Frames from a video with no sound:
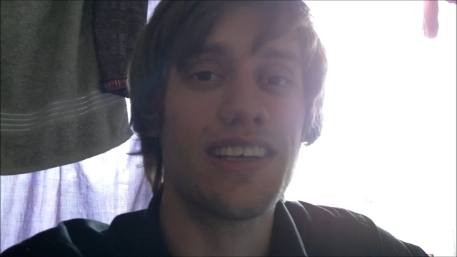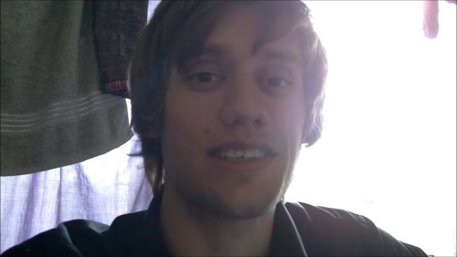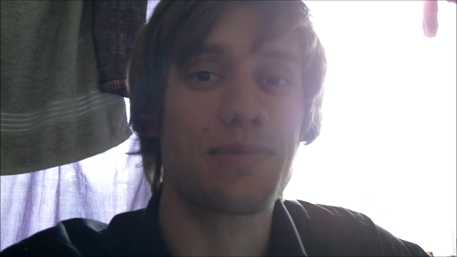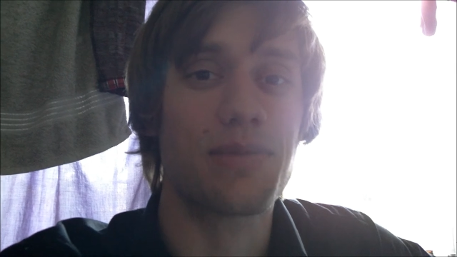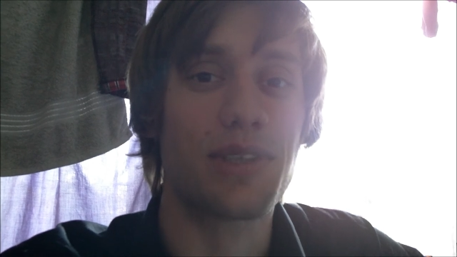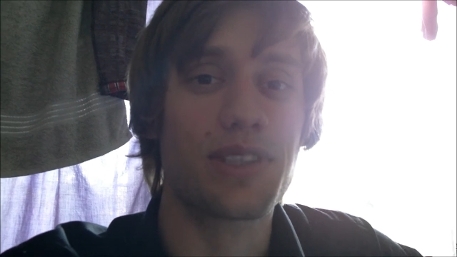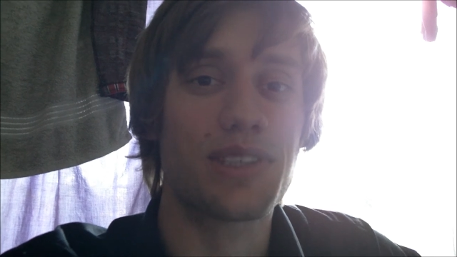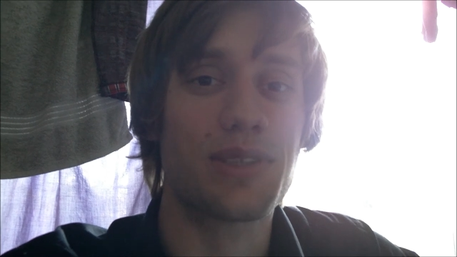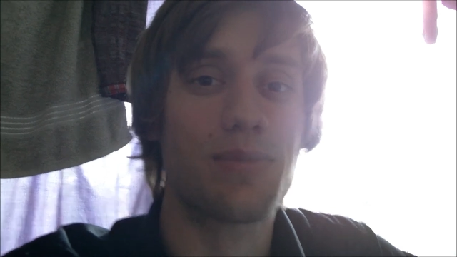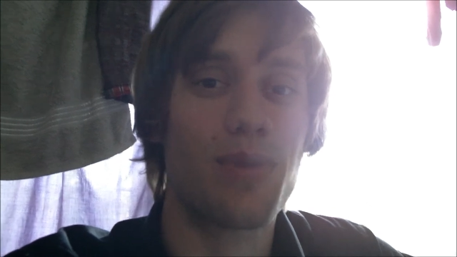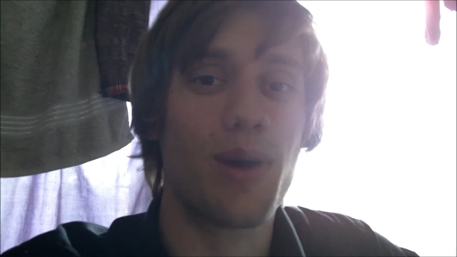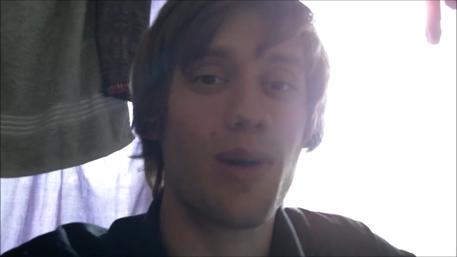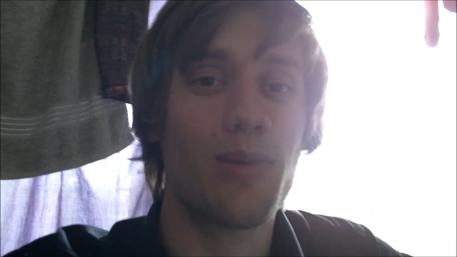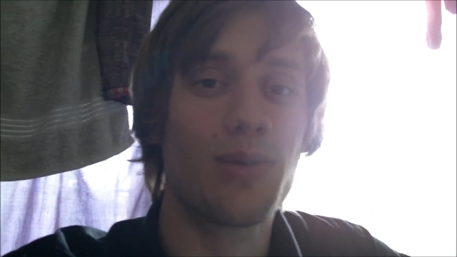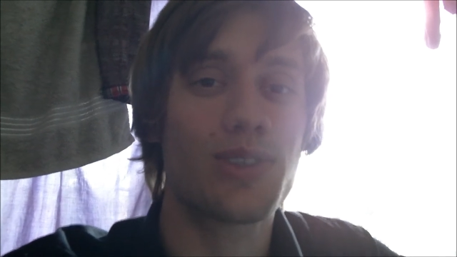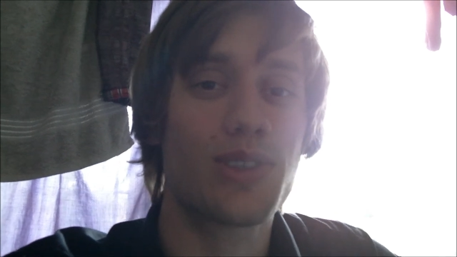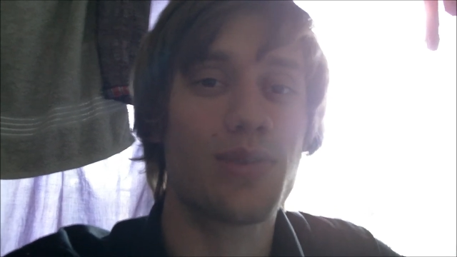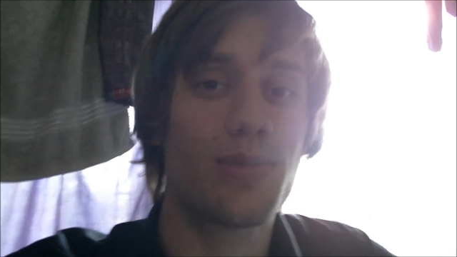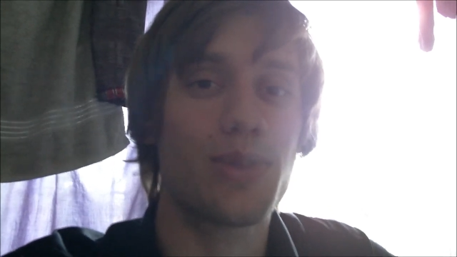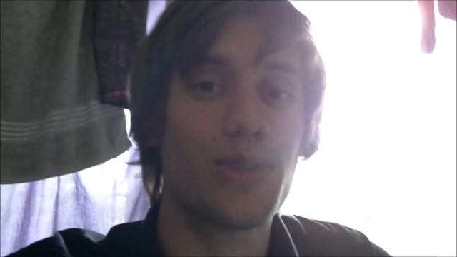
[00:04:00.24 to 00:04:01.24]
as much as
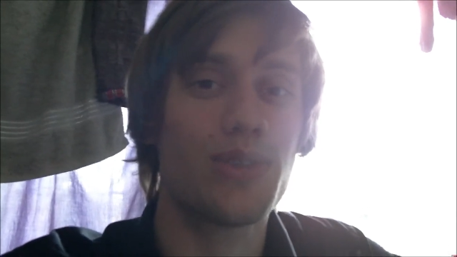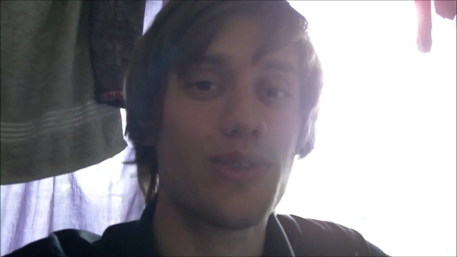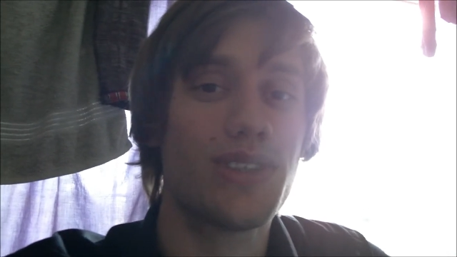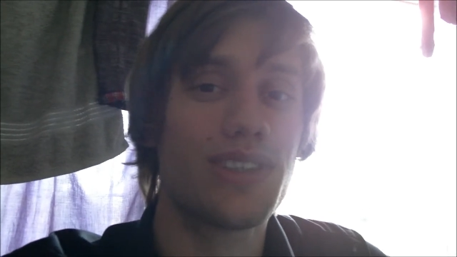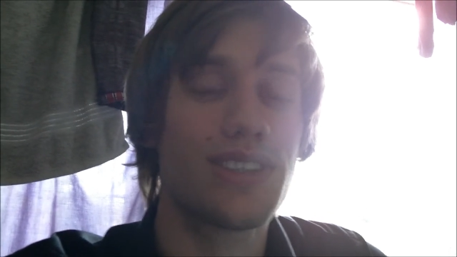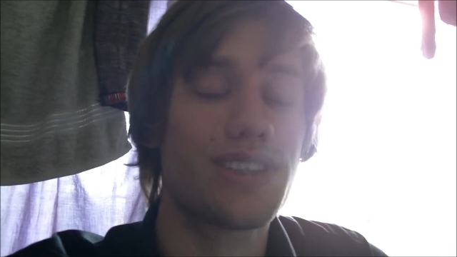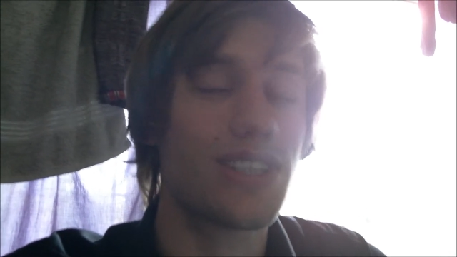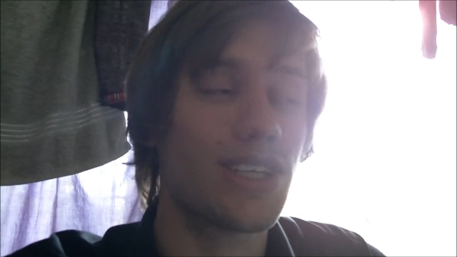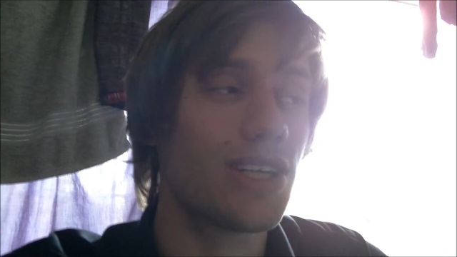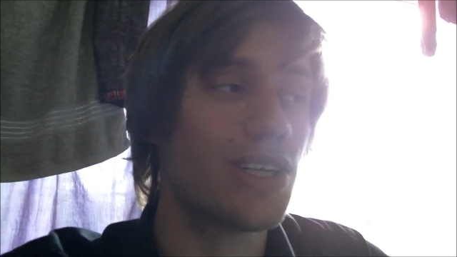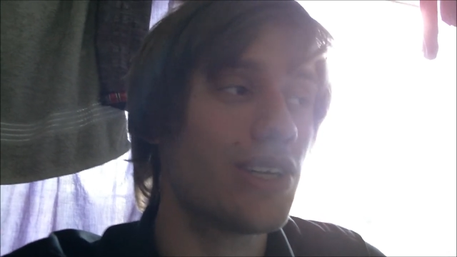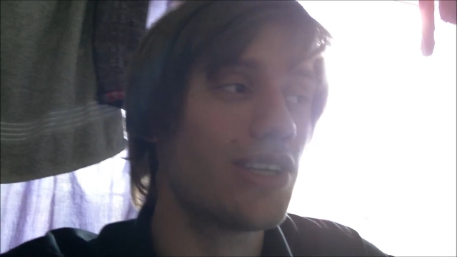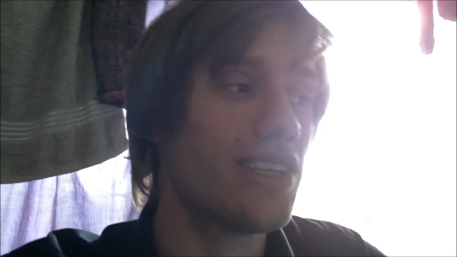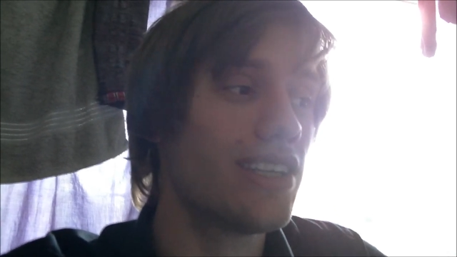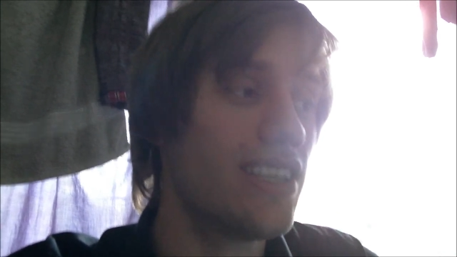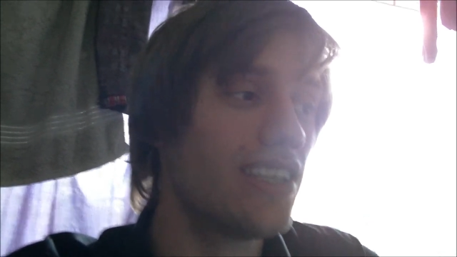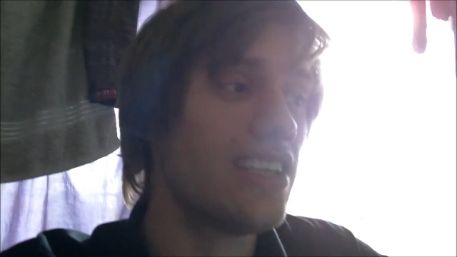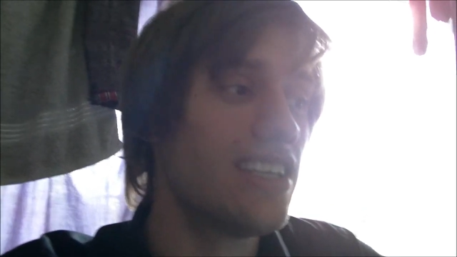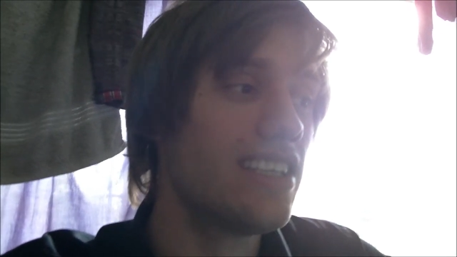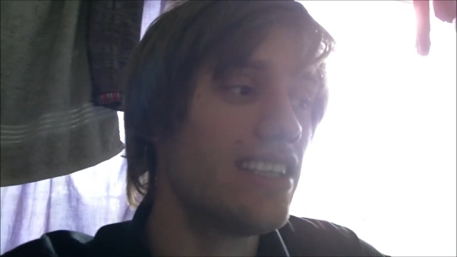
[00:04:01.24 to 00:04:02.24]
possible, so
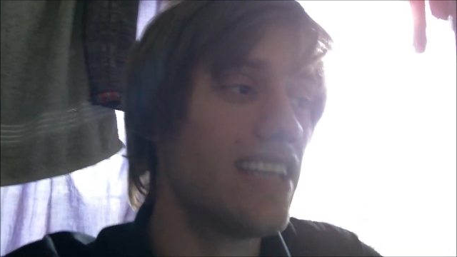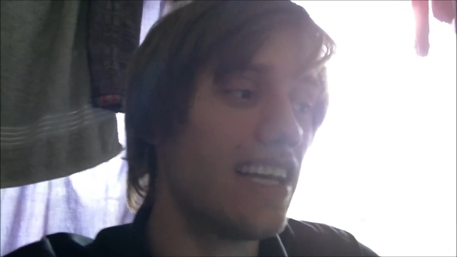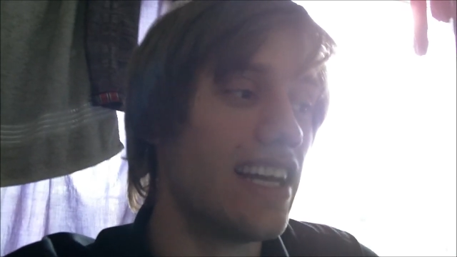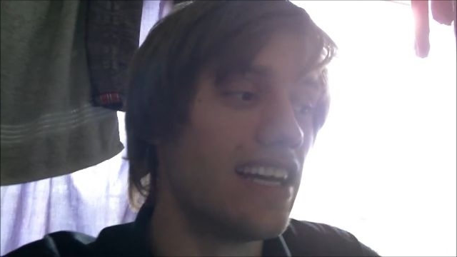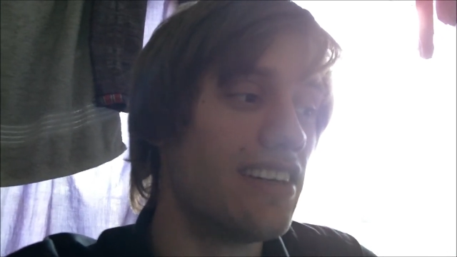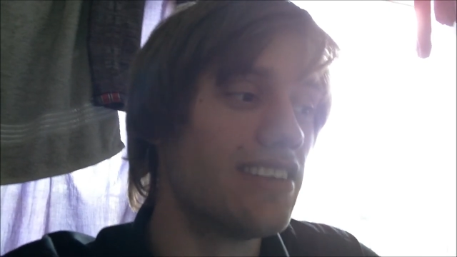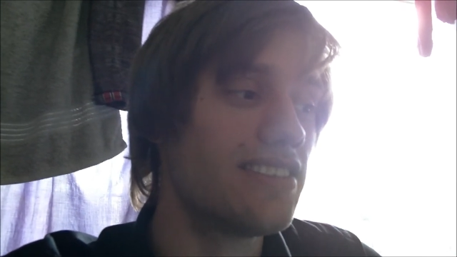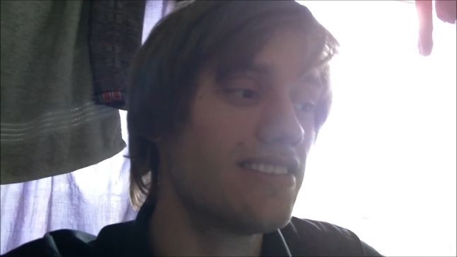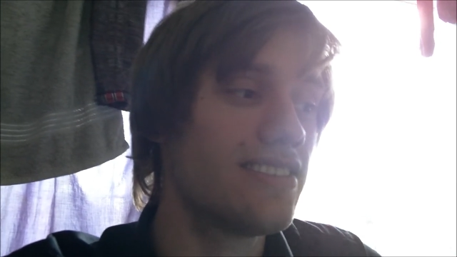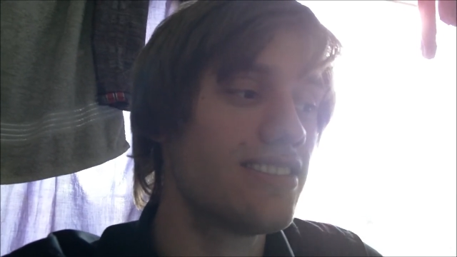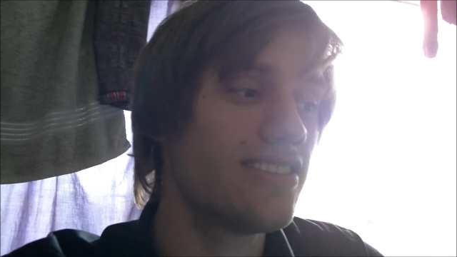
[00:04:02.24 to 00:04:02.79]
yeah,